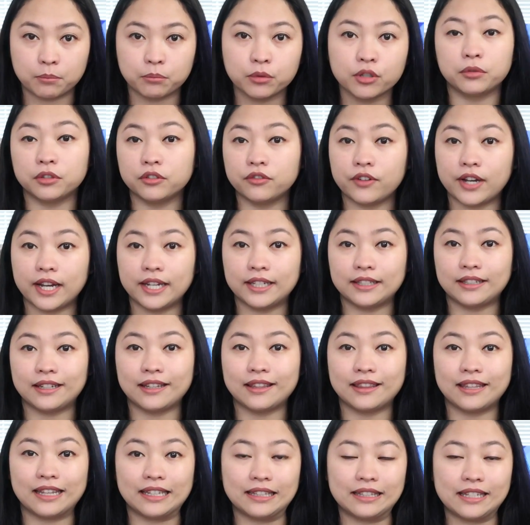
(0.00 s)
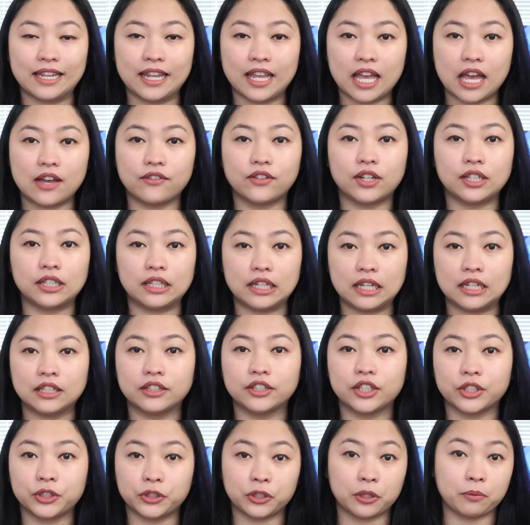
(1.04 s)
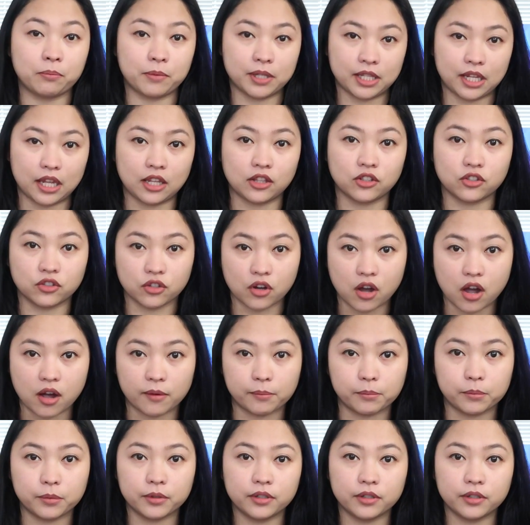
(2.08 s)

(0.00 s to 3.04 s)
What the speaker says: provided that they have an indeterminate job.